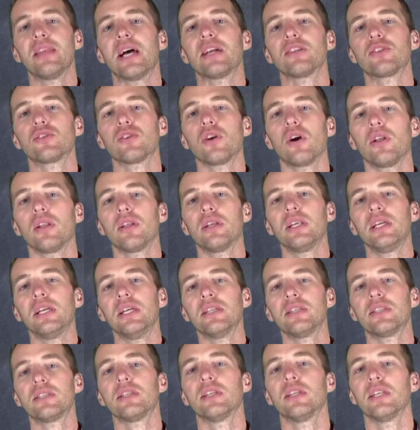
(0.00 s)
that solid
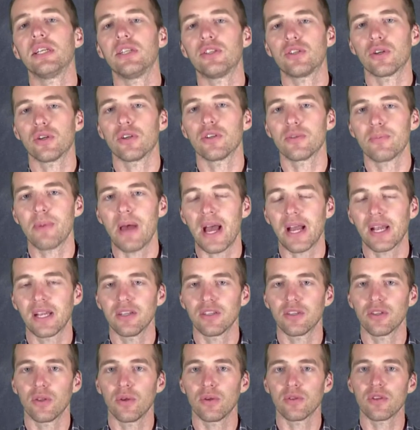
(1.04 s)
instantly turns
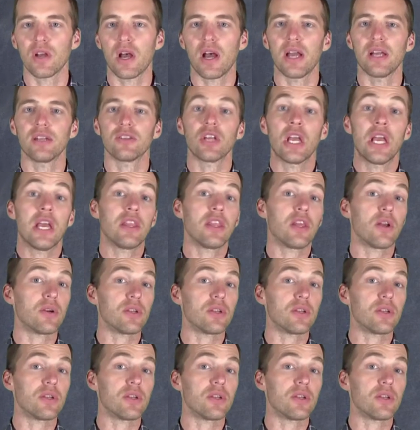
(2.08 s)
back into those ions.